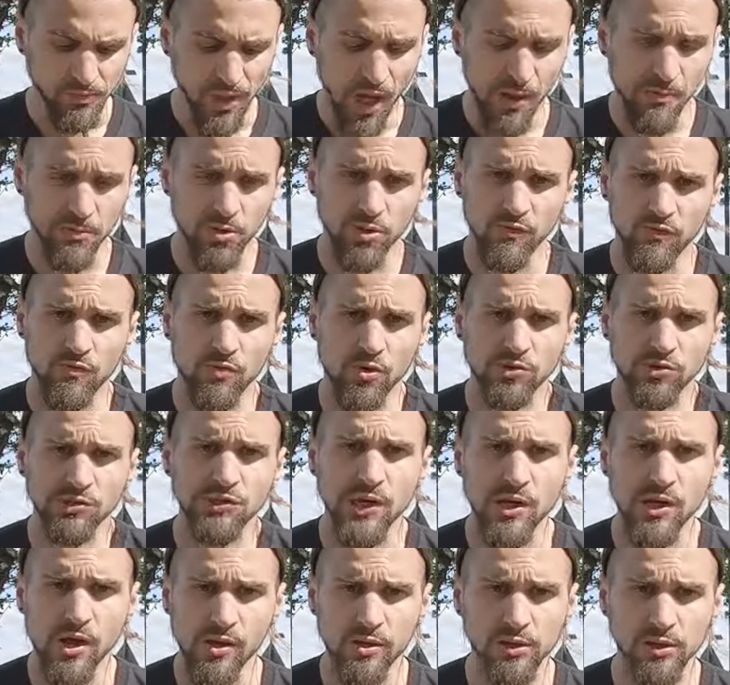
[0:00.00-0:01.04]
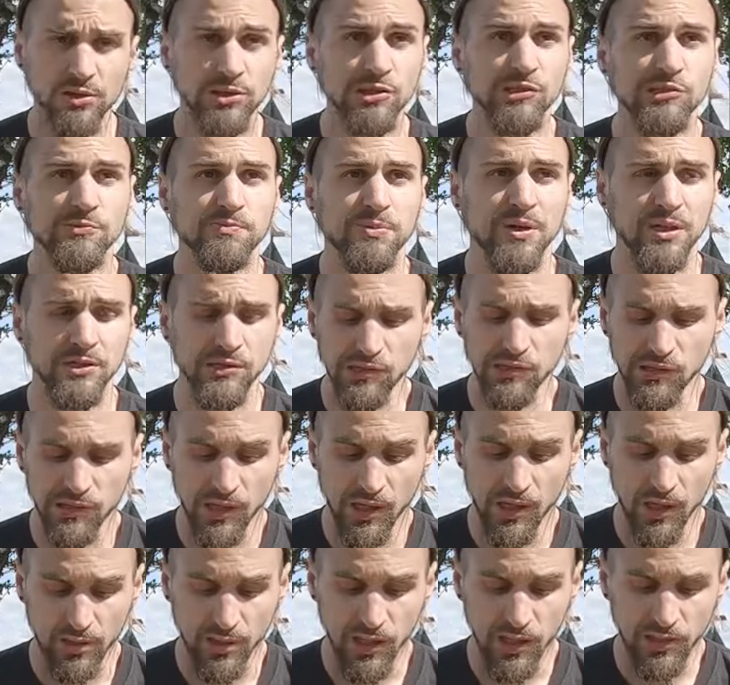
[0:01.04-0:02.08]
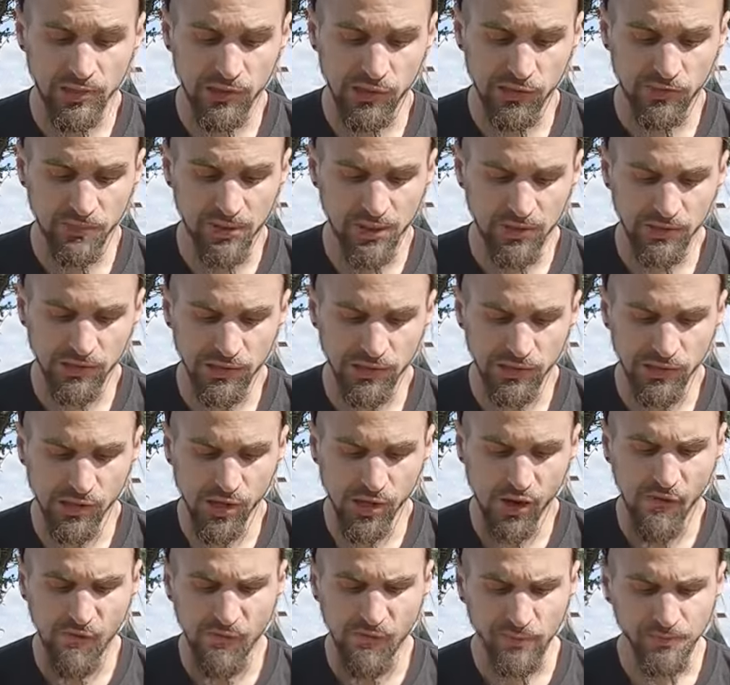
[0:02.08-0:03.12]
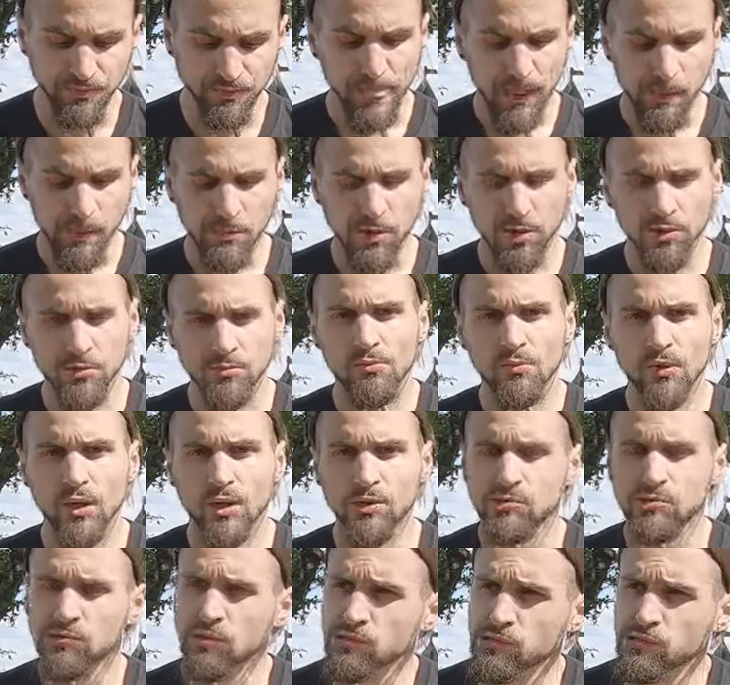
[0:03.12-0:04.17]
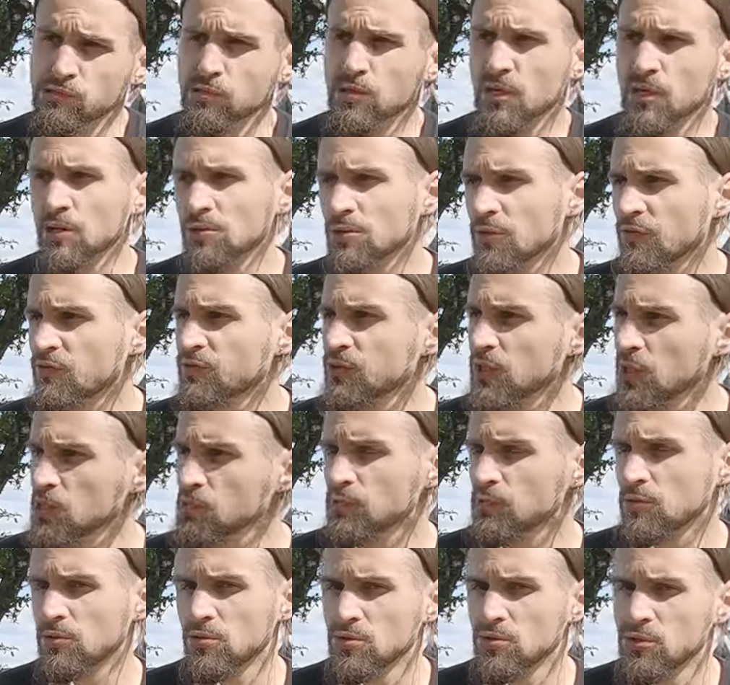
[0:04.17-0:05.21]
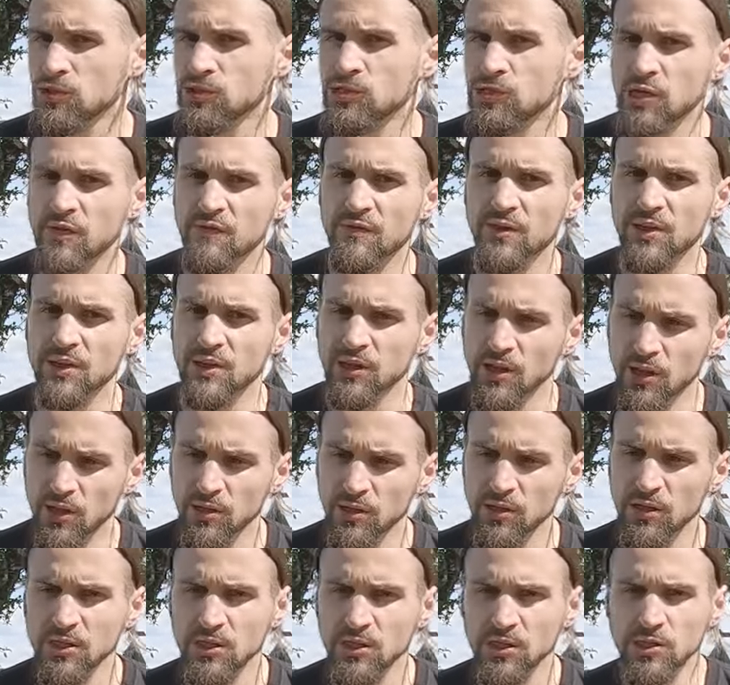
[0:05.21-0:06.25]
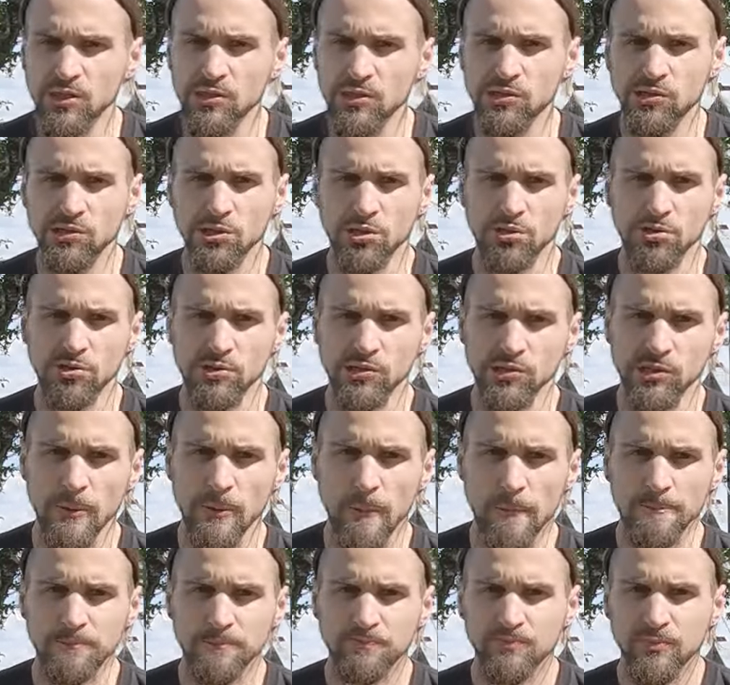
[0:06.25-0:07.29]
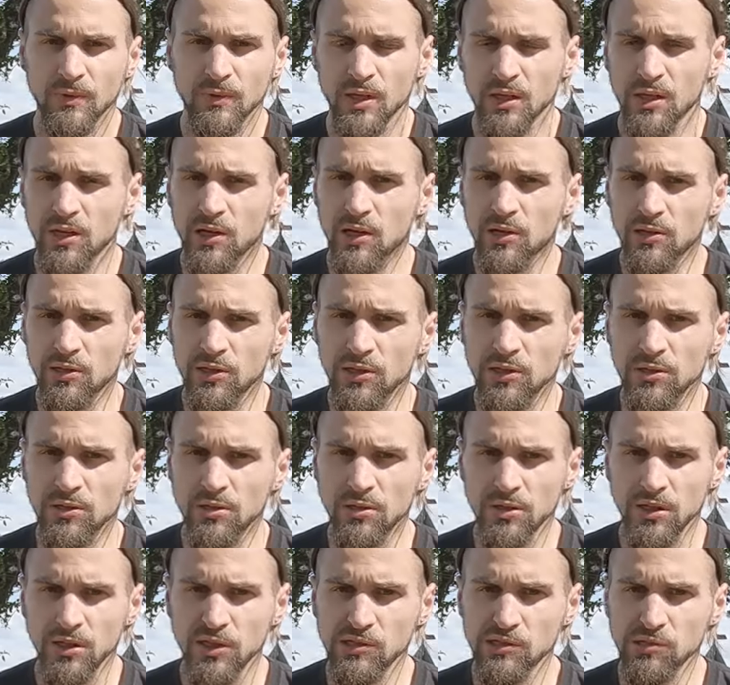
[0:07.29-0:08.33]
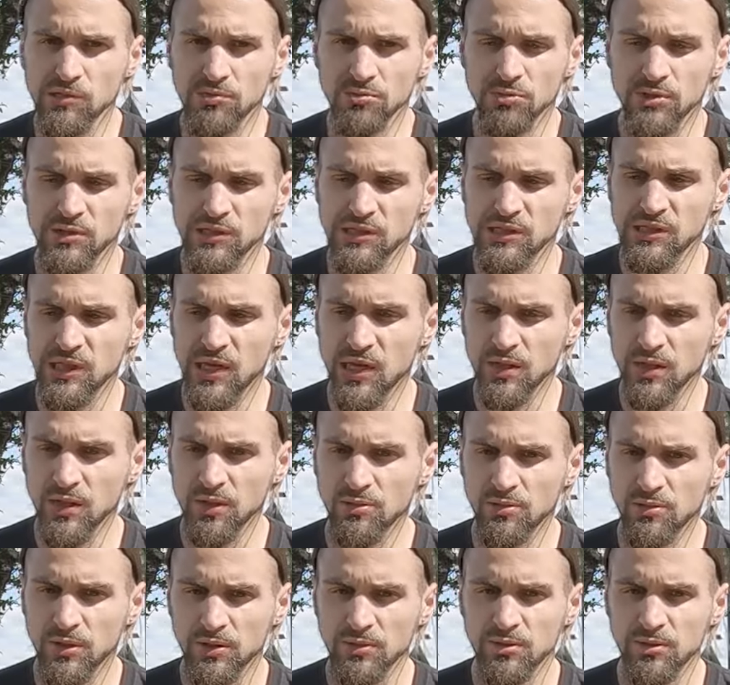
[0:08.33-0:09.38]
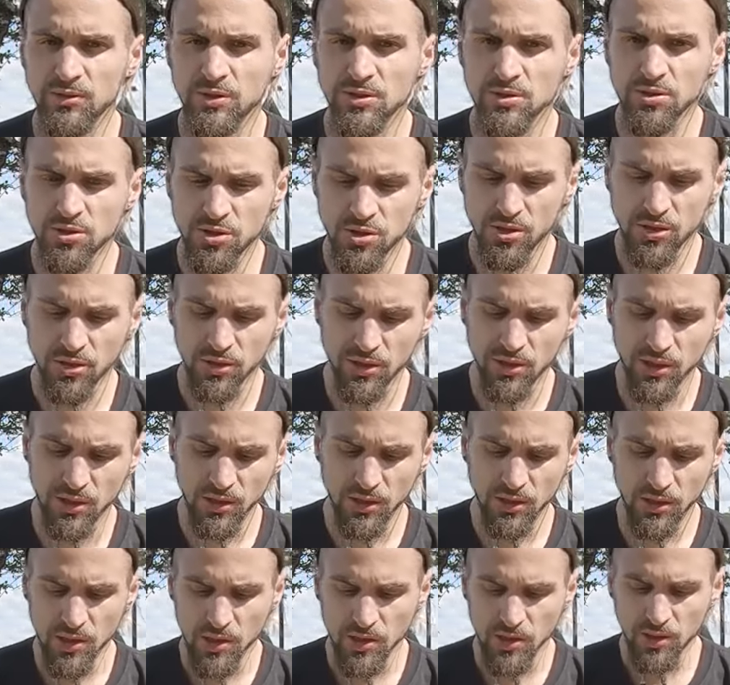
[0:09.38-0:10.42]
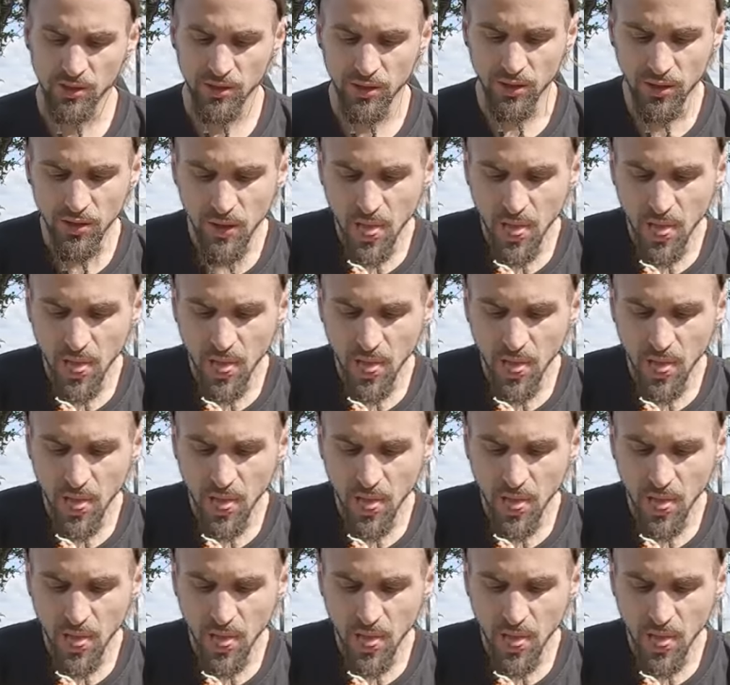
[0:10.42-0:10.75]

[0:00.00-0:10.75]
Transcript: I mean, of course I can eat it spicy. I like spicy stuff, but it's also kind of nice when you just have a garlicky sauce, garlicky taste to the salad rather than chili and garlic.